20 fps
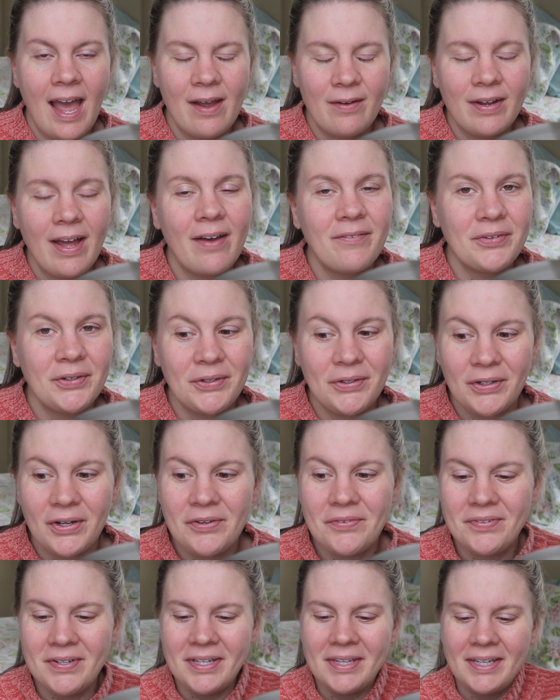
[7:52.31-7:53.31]
have a
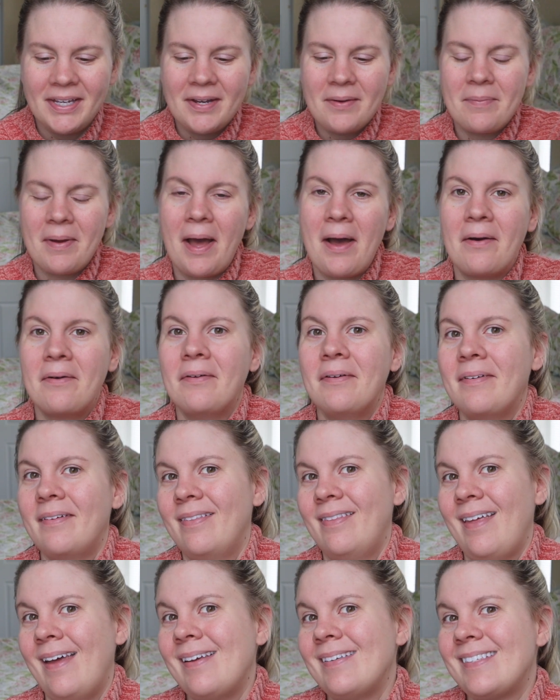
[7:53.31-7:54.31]
good feeling about
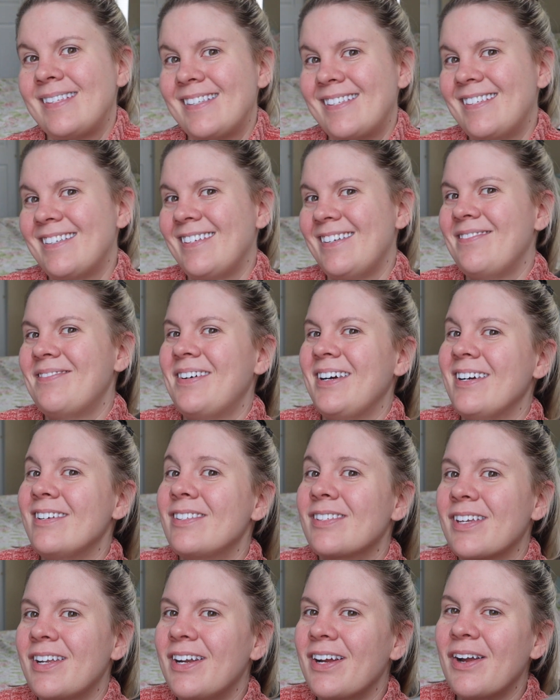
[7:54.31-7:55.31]
this and where
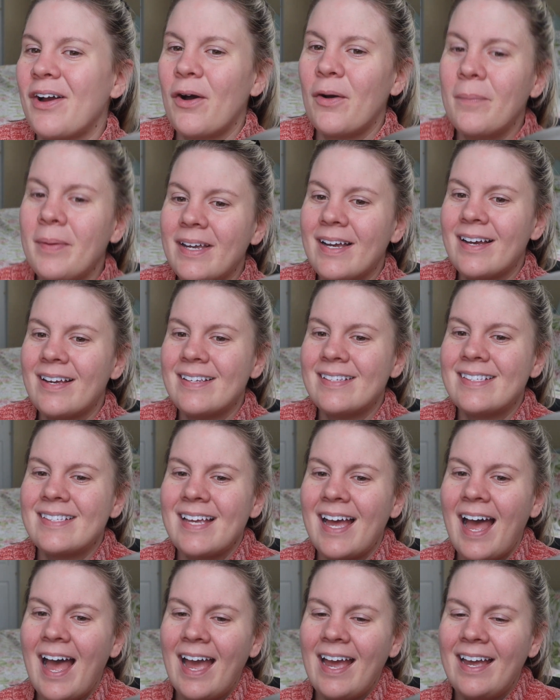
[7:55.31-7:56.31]
it's gonna go, because
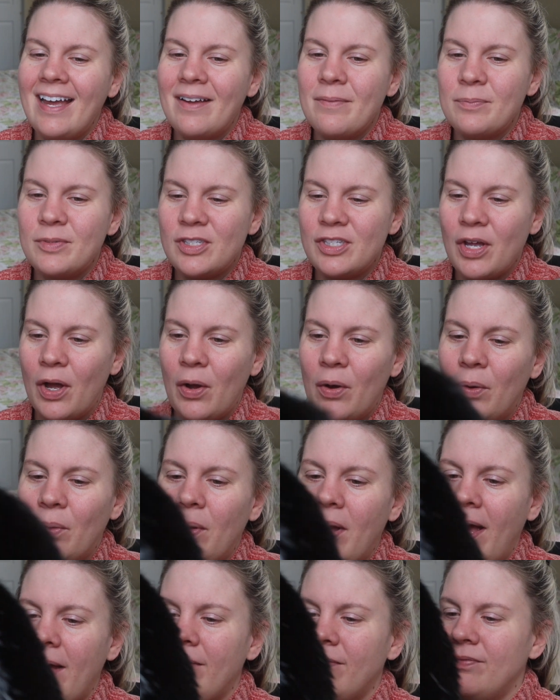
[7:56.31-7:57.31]

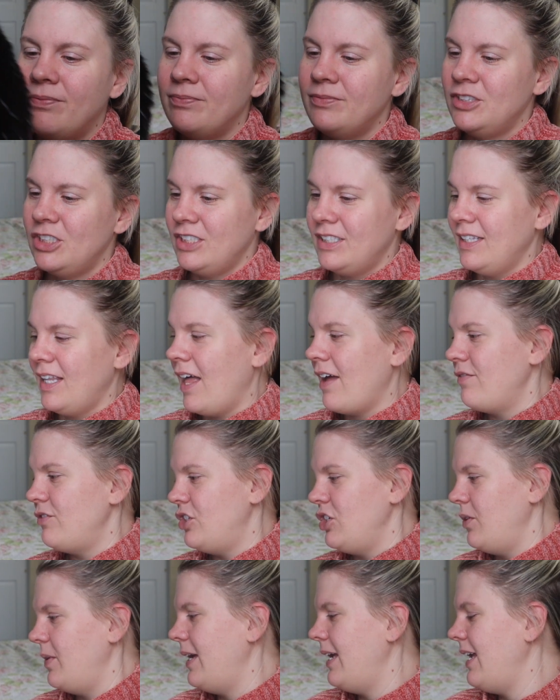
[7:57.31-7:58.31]
I just love
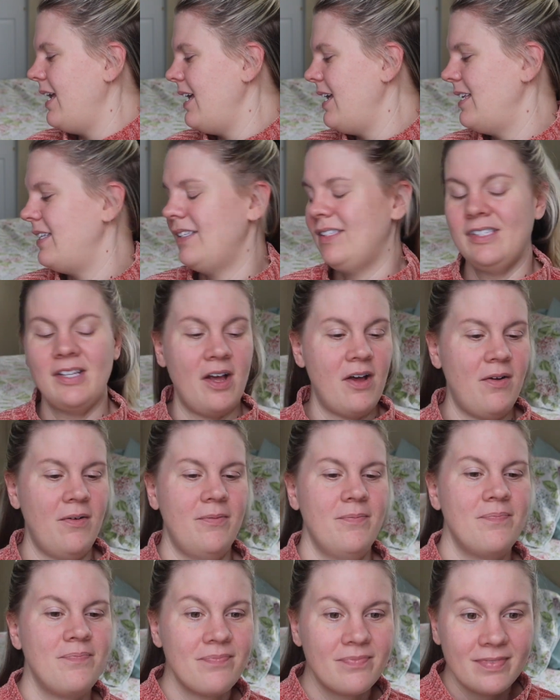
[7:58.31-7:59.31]
doing it.
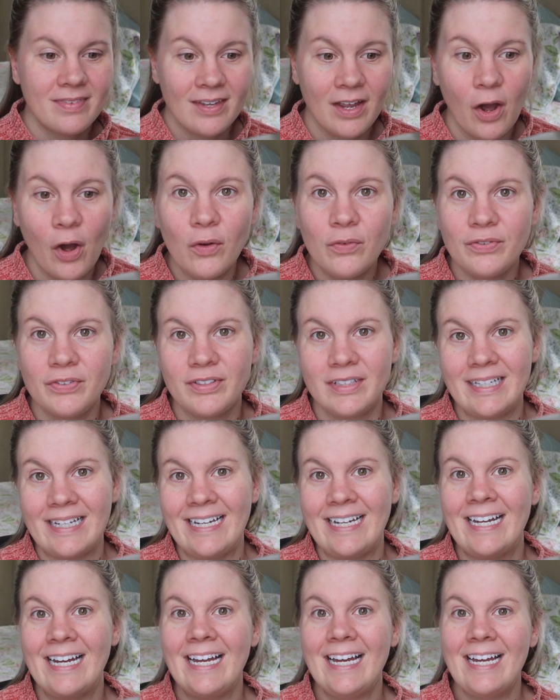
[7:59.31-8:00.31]
So
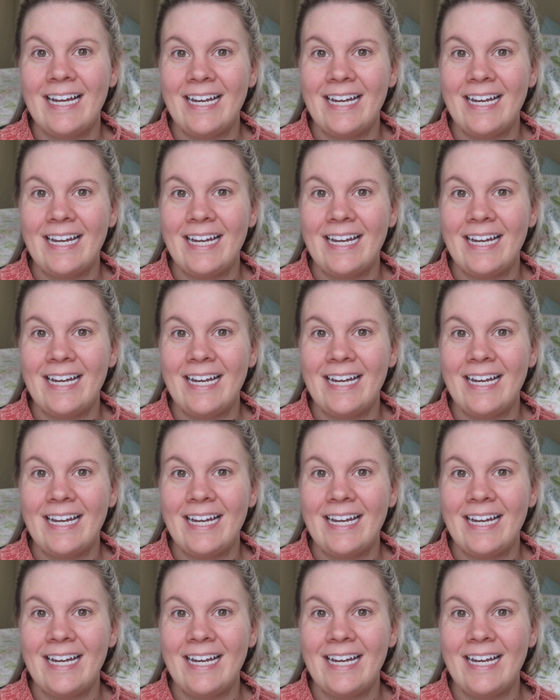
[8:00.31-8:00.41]
hopefully